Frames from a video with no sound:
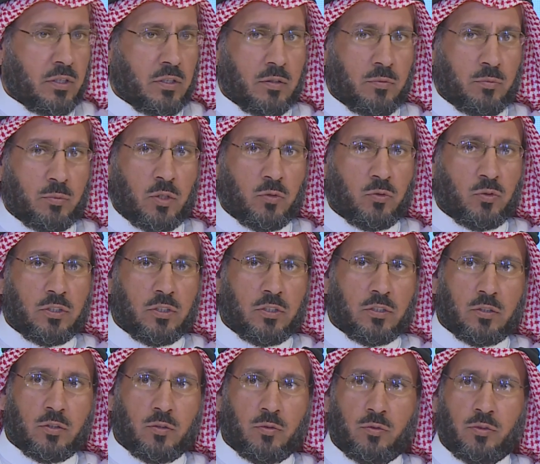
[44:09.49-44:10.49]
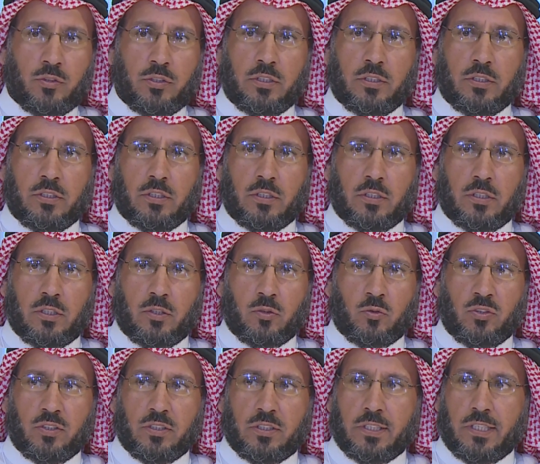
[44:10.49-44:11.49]
President of the
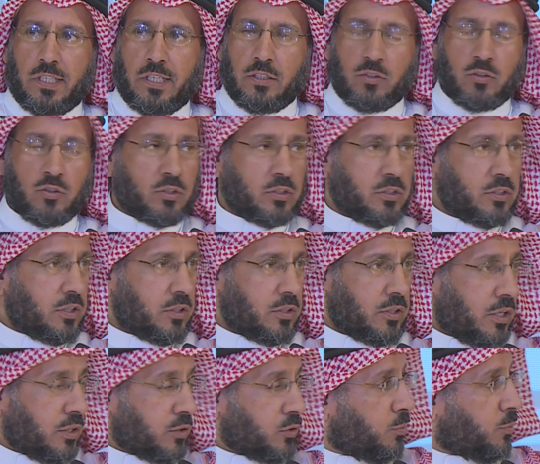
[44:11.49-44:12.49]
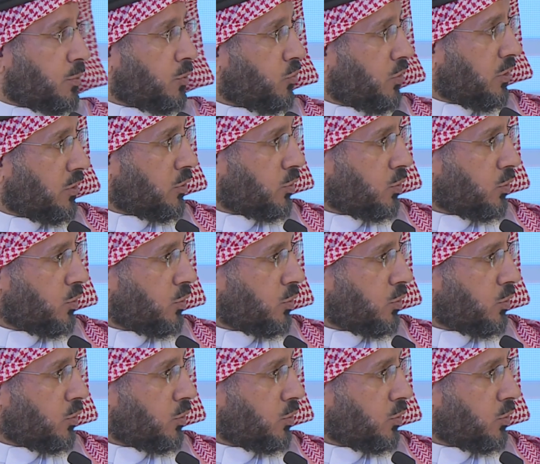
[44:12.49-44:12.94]
SCTH, I'd like to present